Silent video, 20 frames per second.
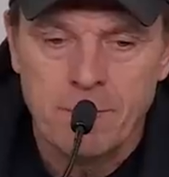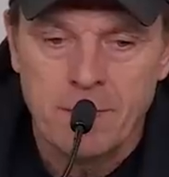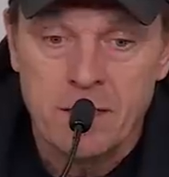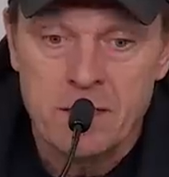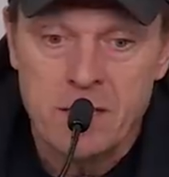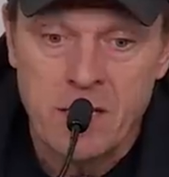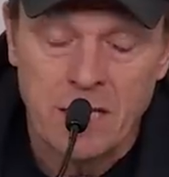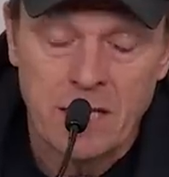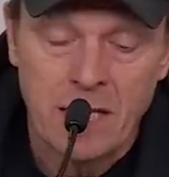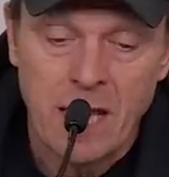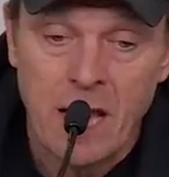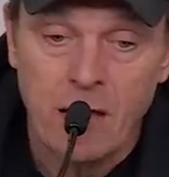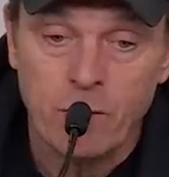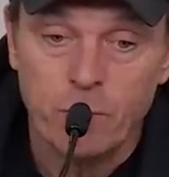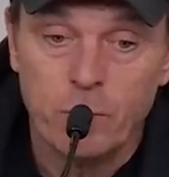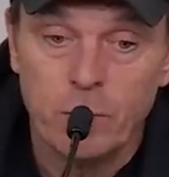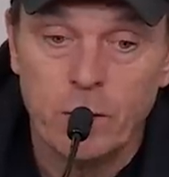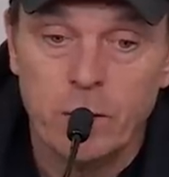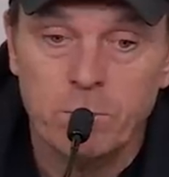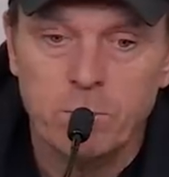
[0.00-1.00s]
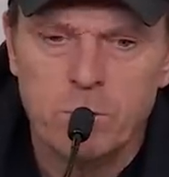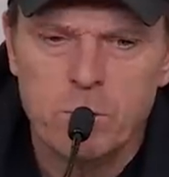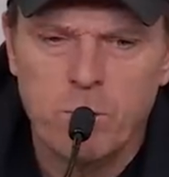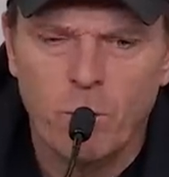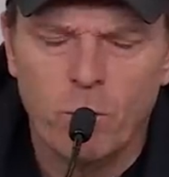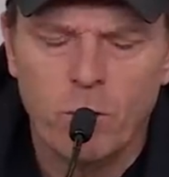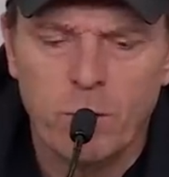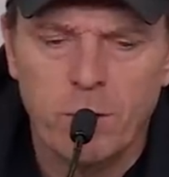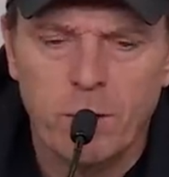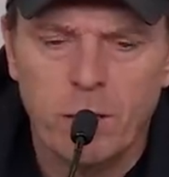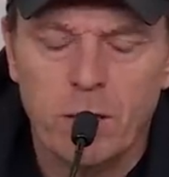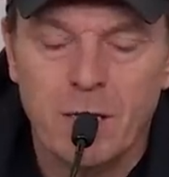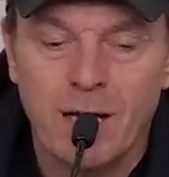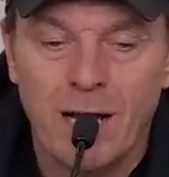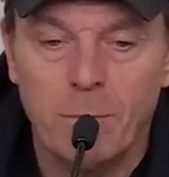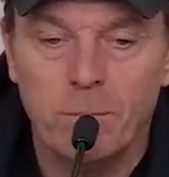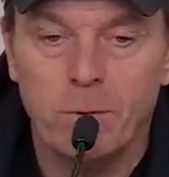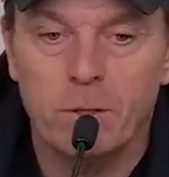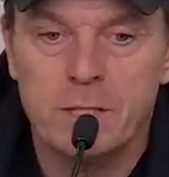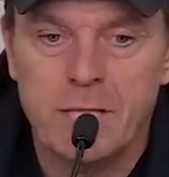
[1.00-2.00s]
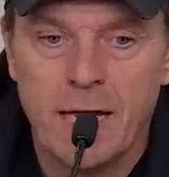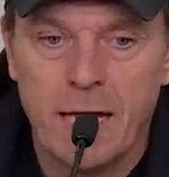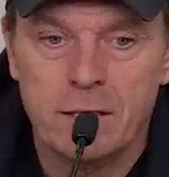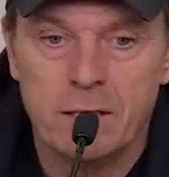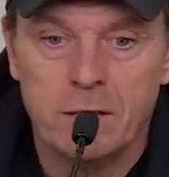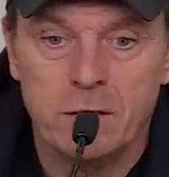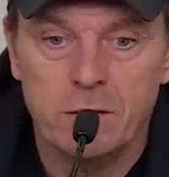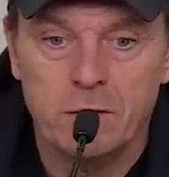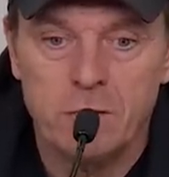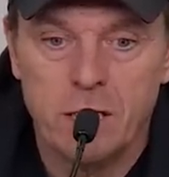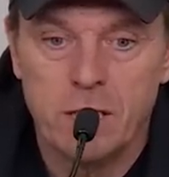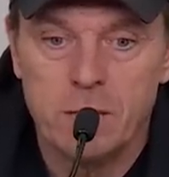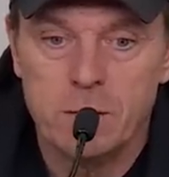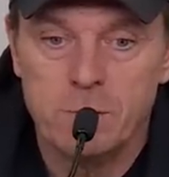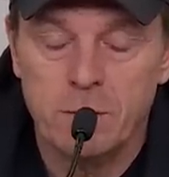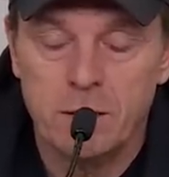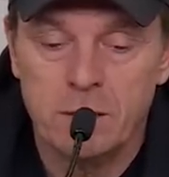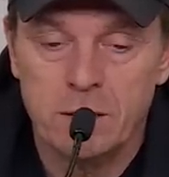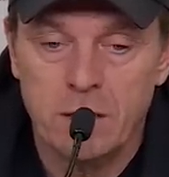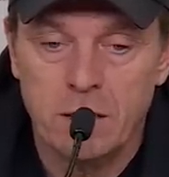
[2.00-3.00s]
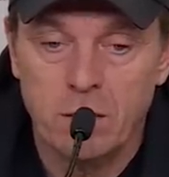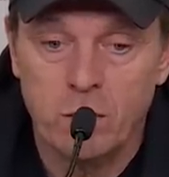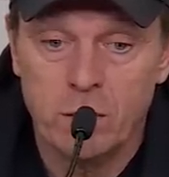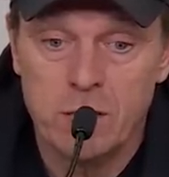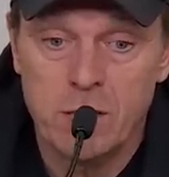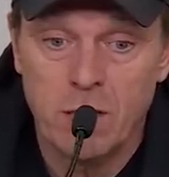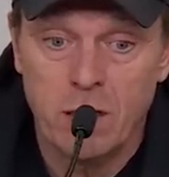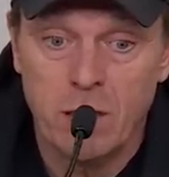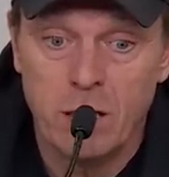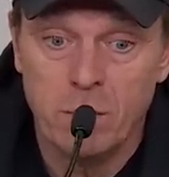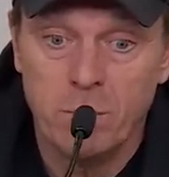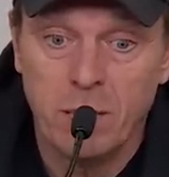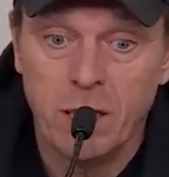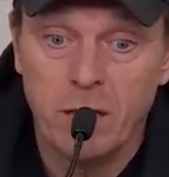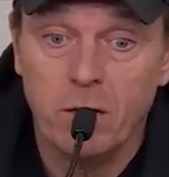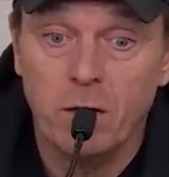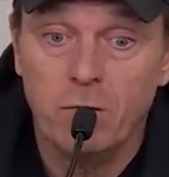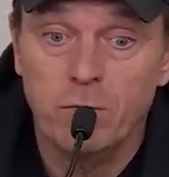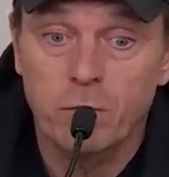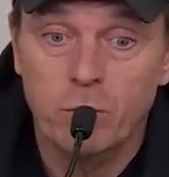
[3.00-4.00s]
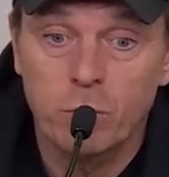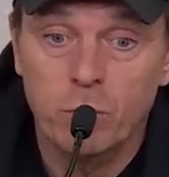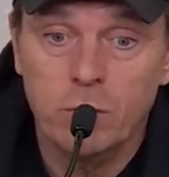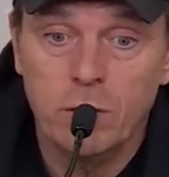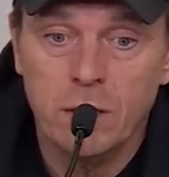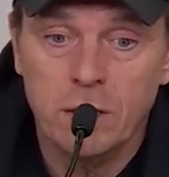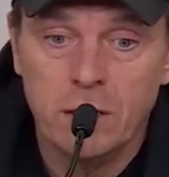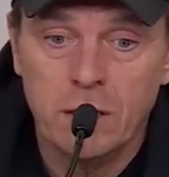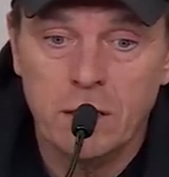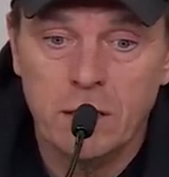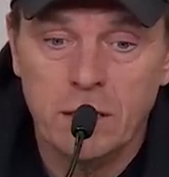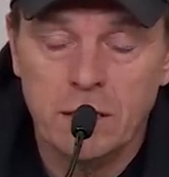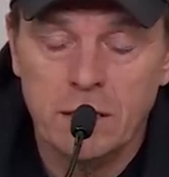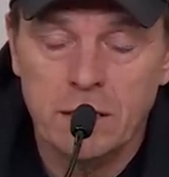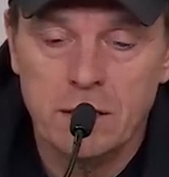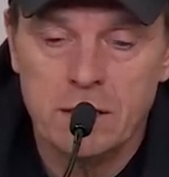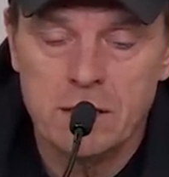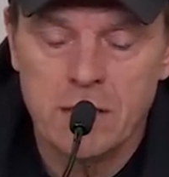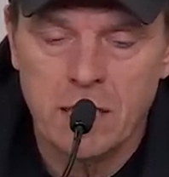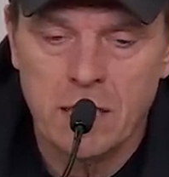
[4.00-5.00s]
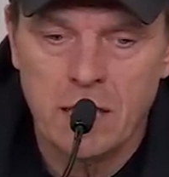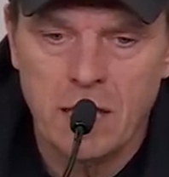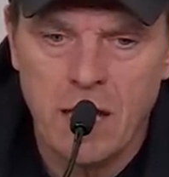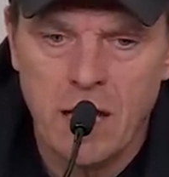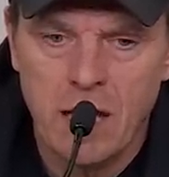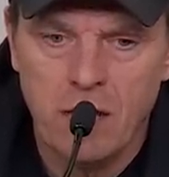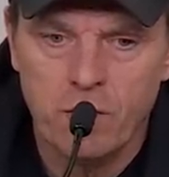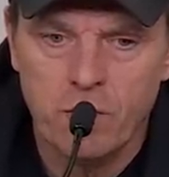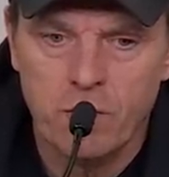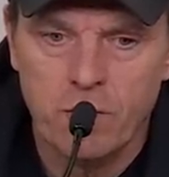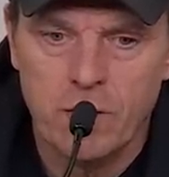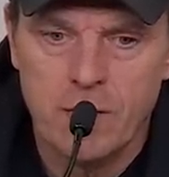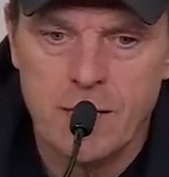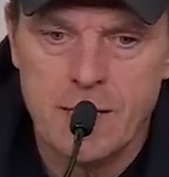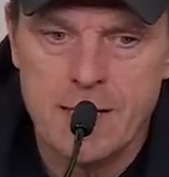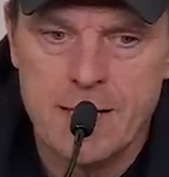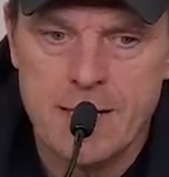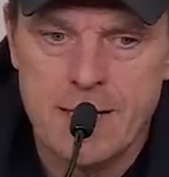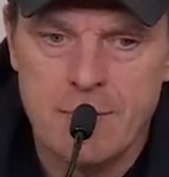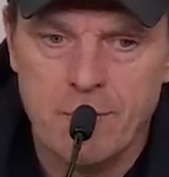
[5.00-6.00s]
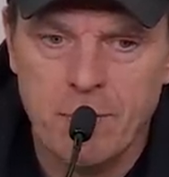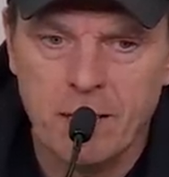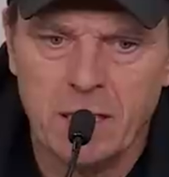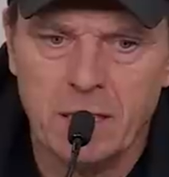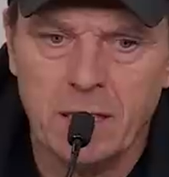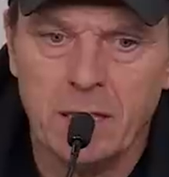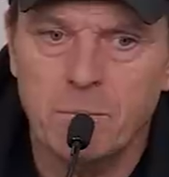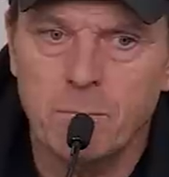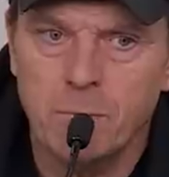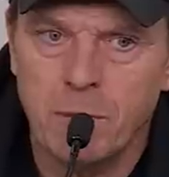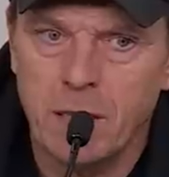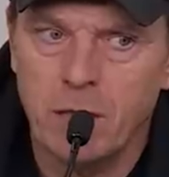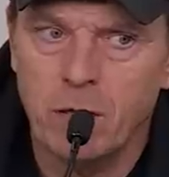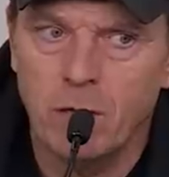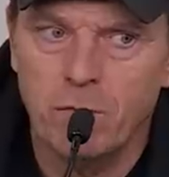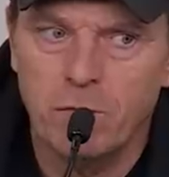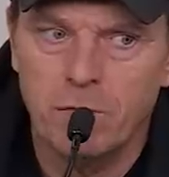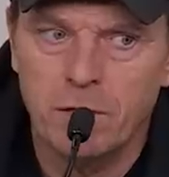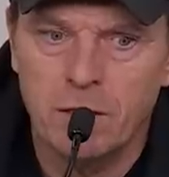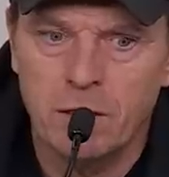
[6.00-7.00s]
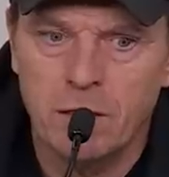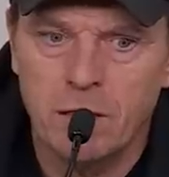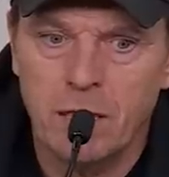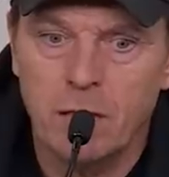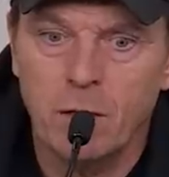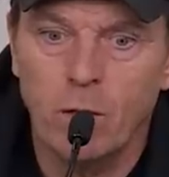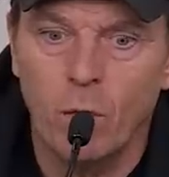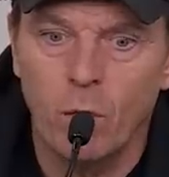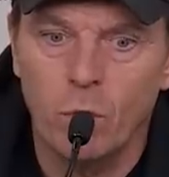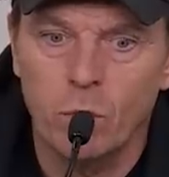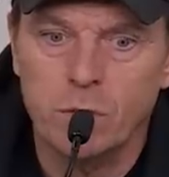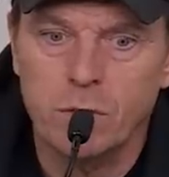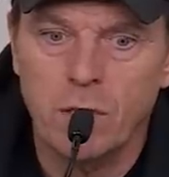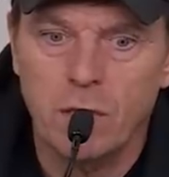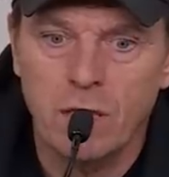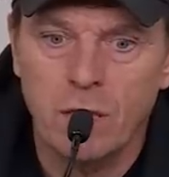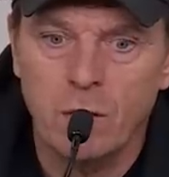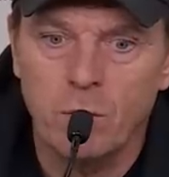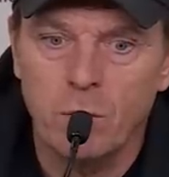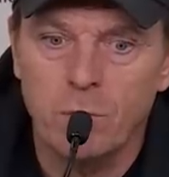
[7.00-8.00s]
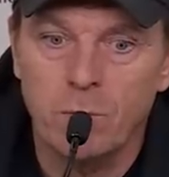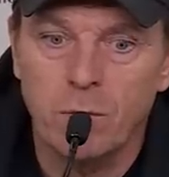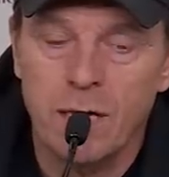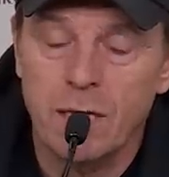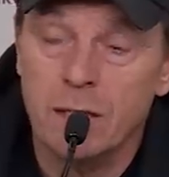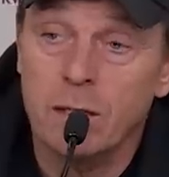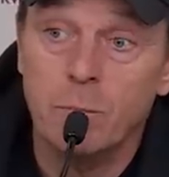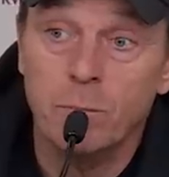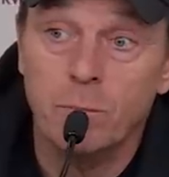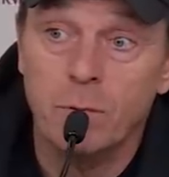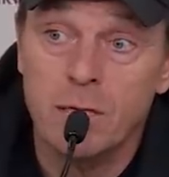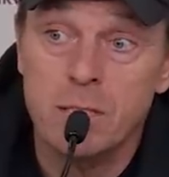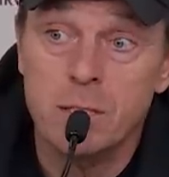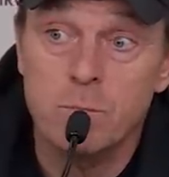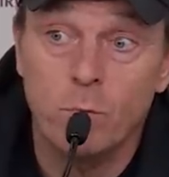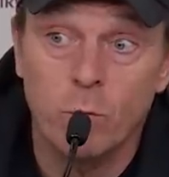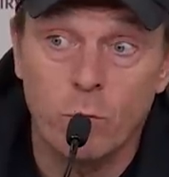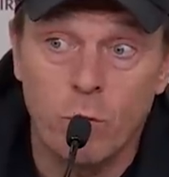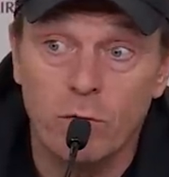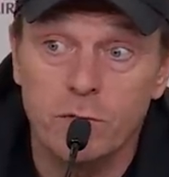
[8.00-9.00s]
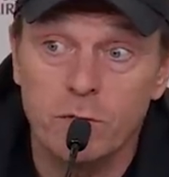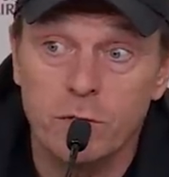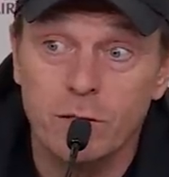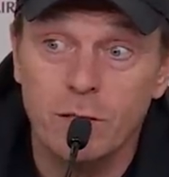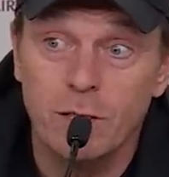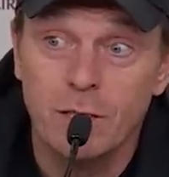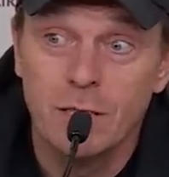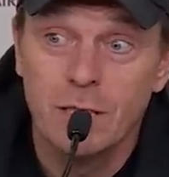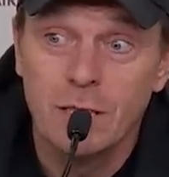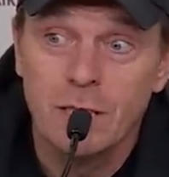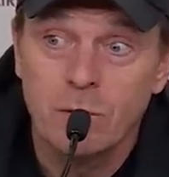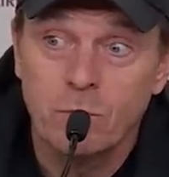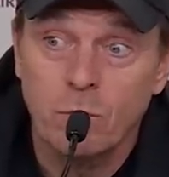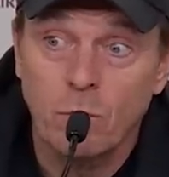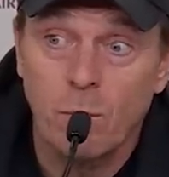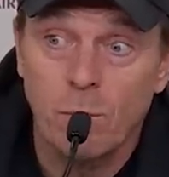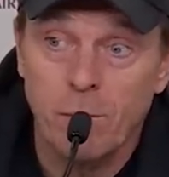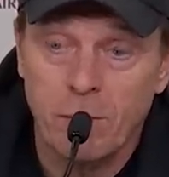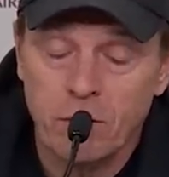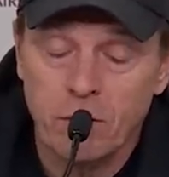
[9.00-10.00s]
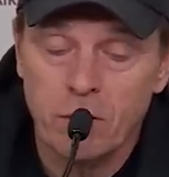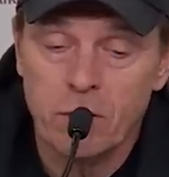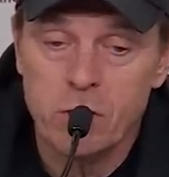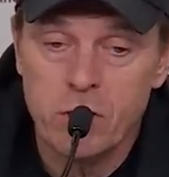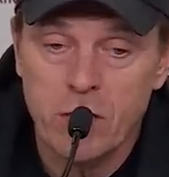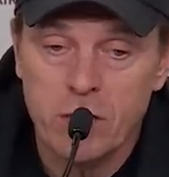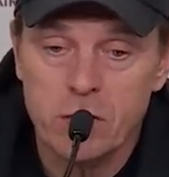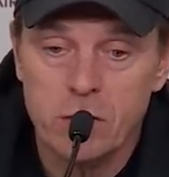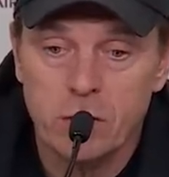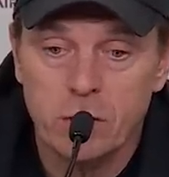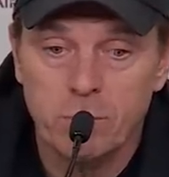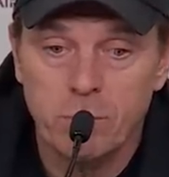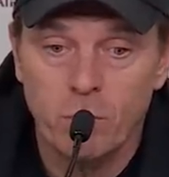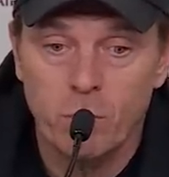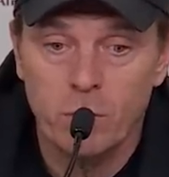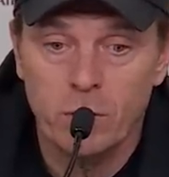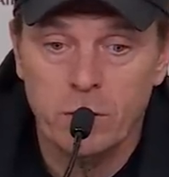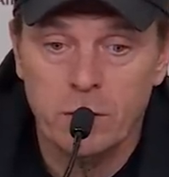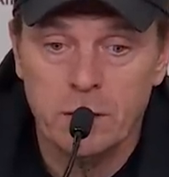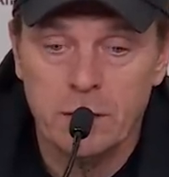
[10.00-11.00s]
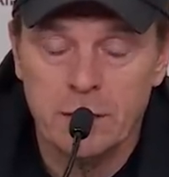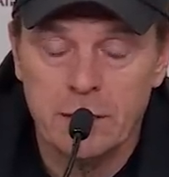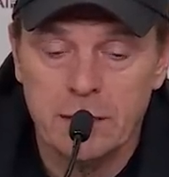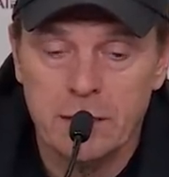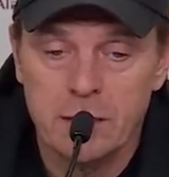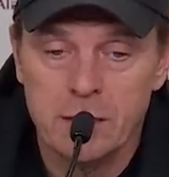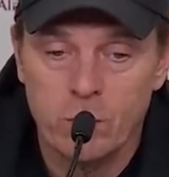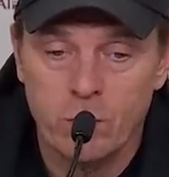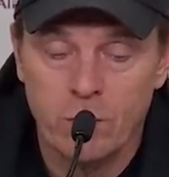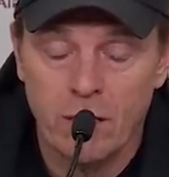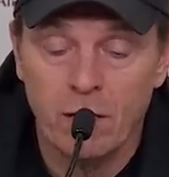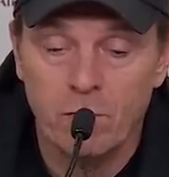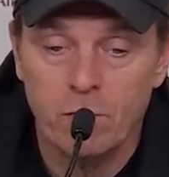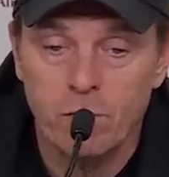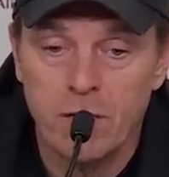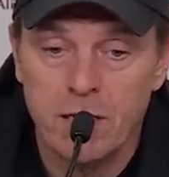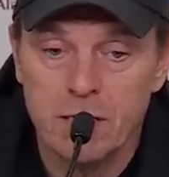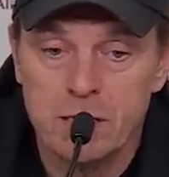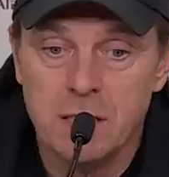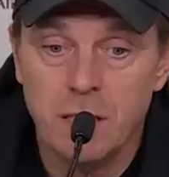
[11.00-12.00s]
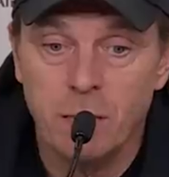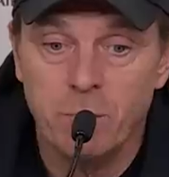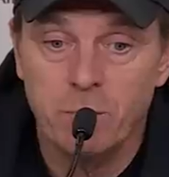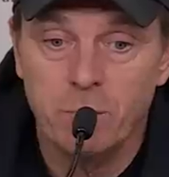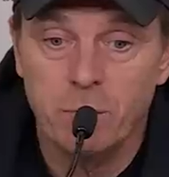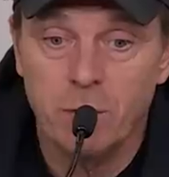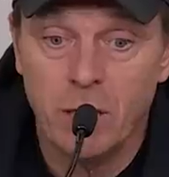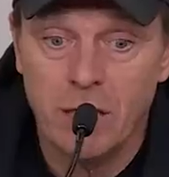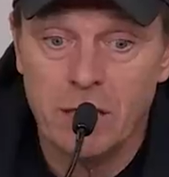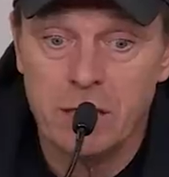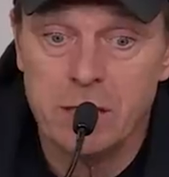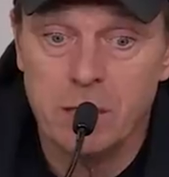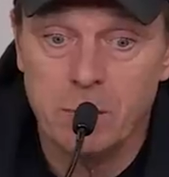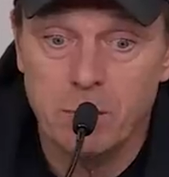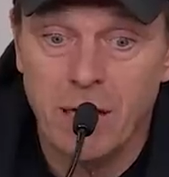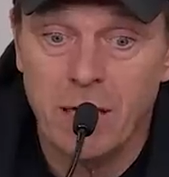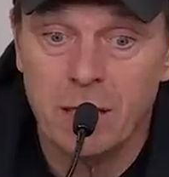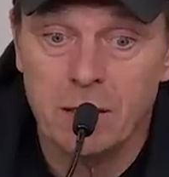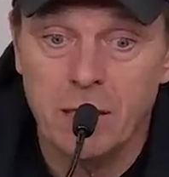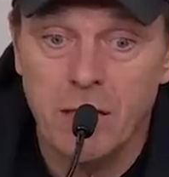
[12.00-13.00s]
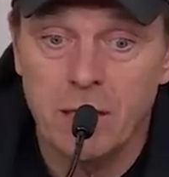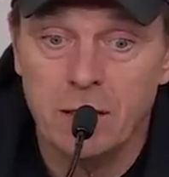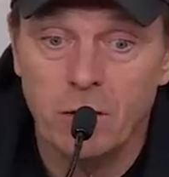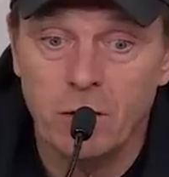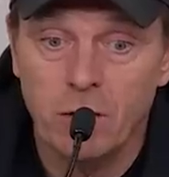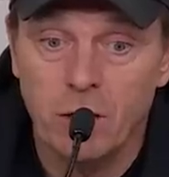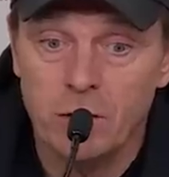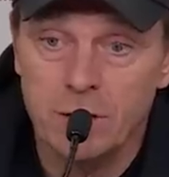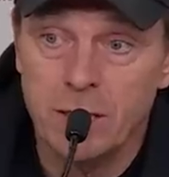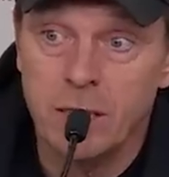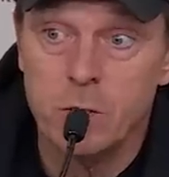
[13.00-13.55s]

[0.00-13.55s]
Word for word: Second half, we spoke about a couple of tactical adjustment, which I think paid off good in the in the second half, uh, but it didn't pay off in, in goals. I think we break their press more often. We were better at changing the point, uh, so we got faced up against the back line a lot.